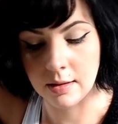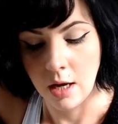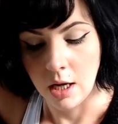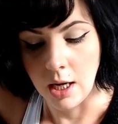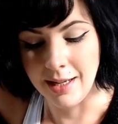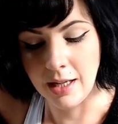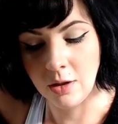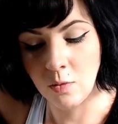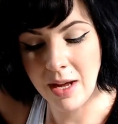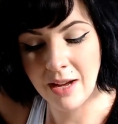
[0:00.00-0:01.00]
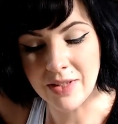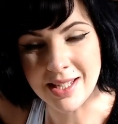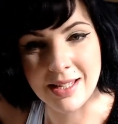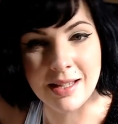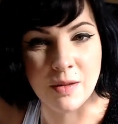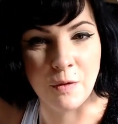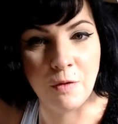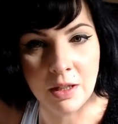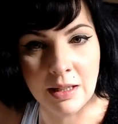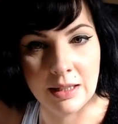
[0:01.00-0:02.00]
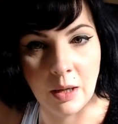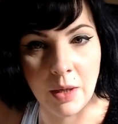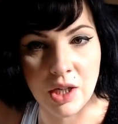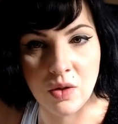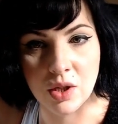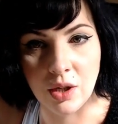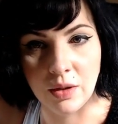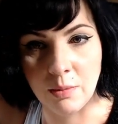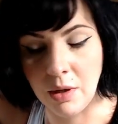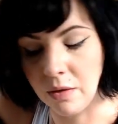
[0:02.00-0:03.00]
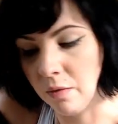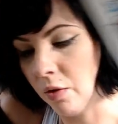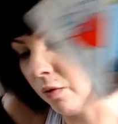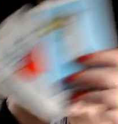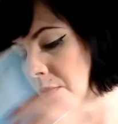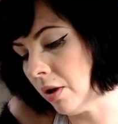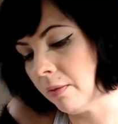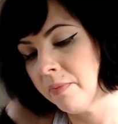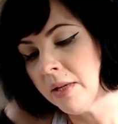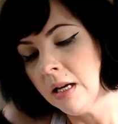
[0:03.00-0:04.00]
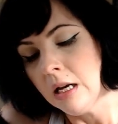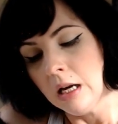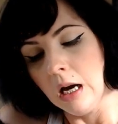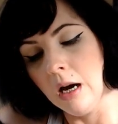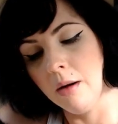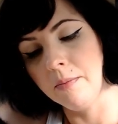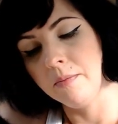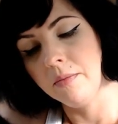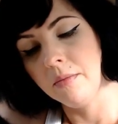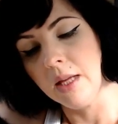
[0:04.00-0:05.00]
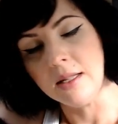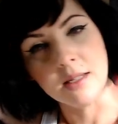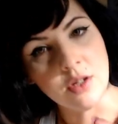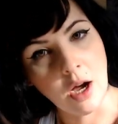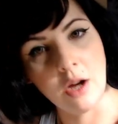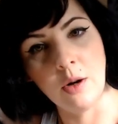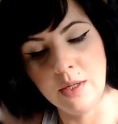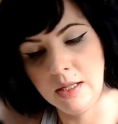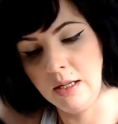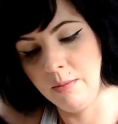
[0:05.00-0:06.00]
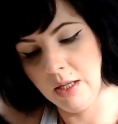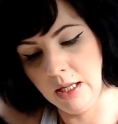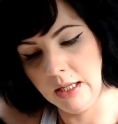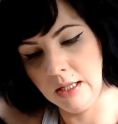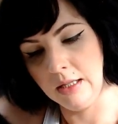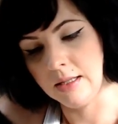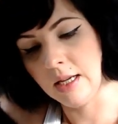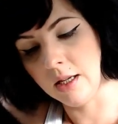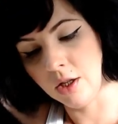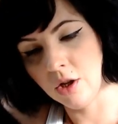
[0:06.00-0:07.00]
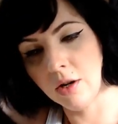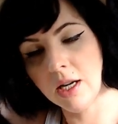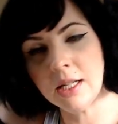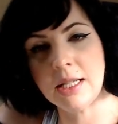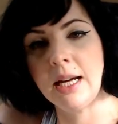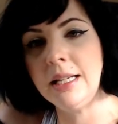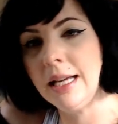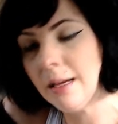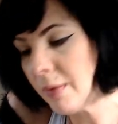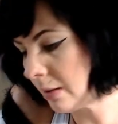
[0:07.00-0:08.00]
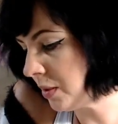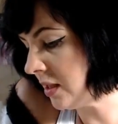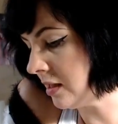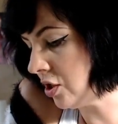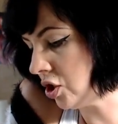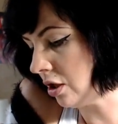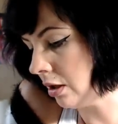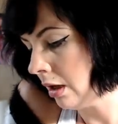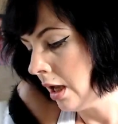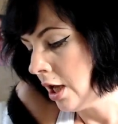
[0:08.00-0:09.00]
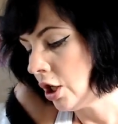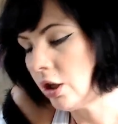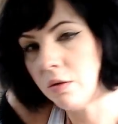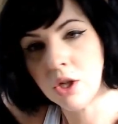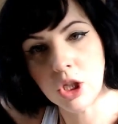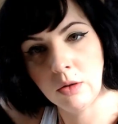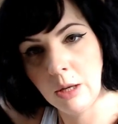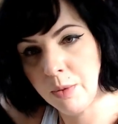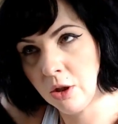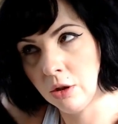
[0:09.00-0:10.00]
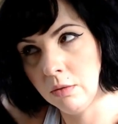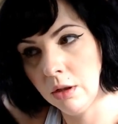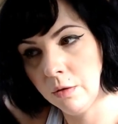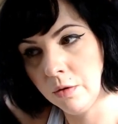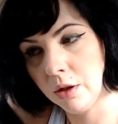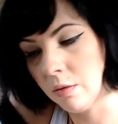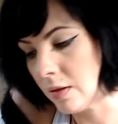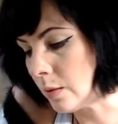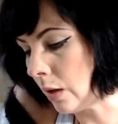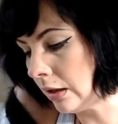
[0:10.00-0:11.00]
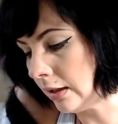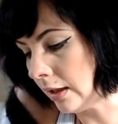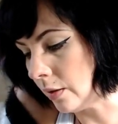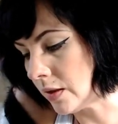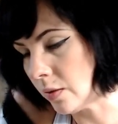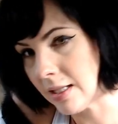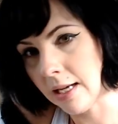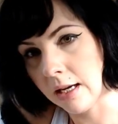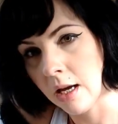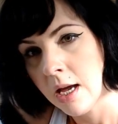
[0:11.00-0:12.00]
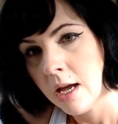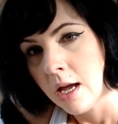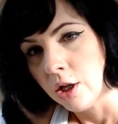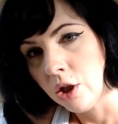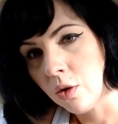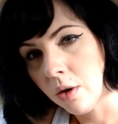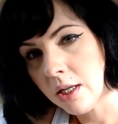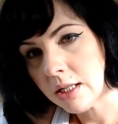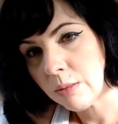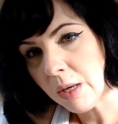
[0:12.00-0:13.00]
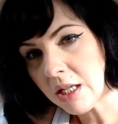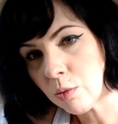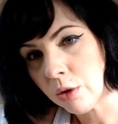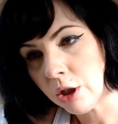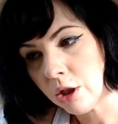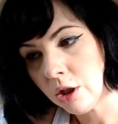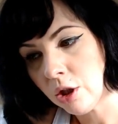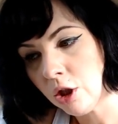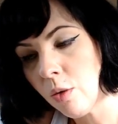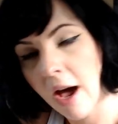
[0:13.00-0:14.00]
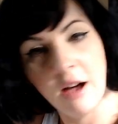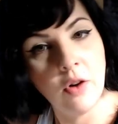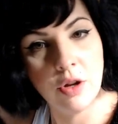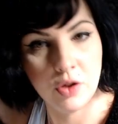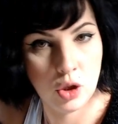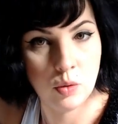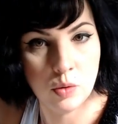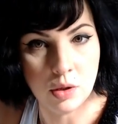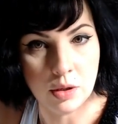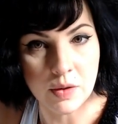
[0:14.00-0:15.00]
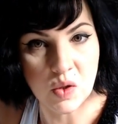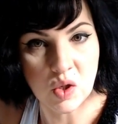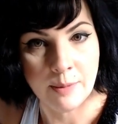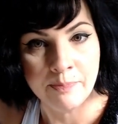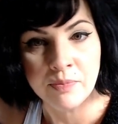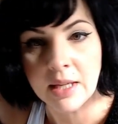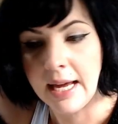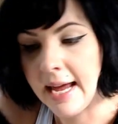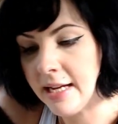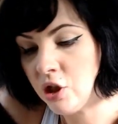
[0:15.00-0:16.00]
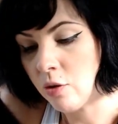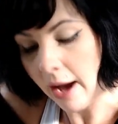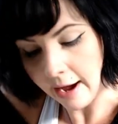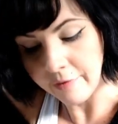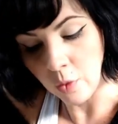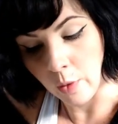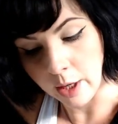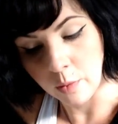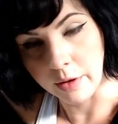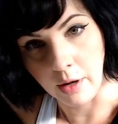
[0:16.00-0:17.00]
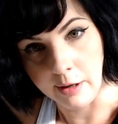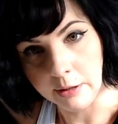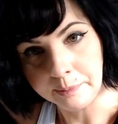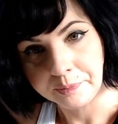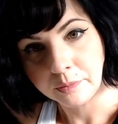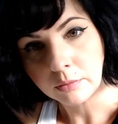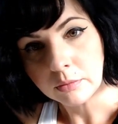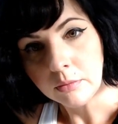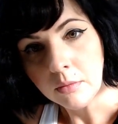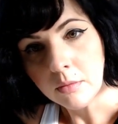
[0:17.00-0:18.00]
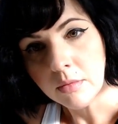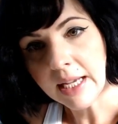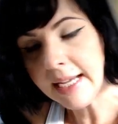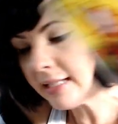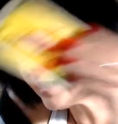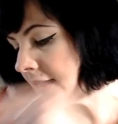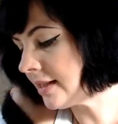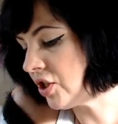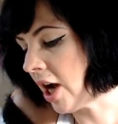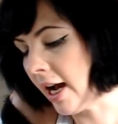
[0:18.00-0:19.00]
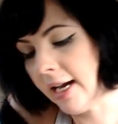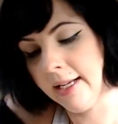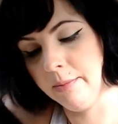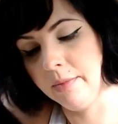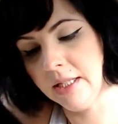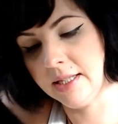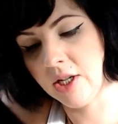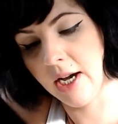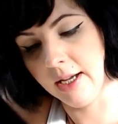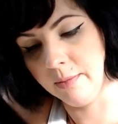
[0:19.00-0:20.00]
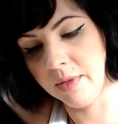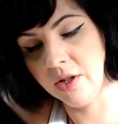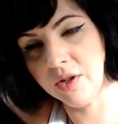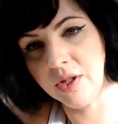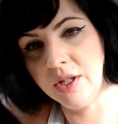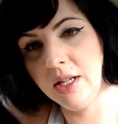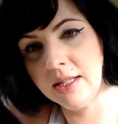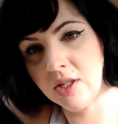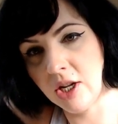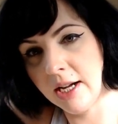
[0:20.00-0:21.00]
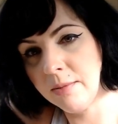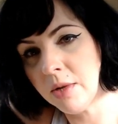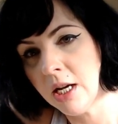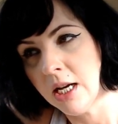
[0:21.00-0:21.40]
And you may have a sense of feeling that way as you start the month of November. It's not always going to be like this. And you're in a dynamic position. This showed up in career for you as well, Leo. So it's like you're in a space where you have all the tools And you have the wherewithal, and it's time. It's time. It's time.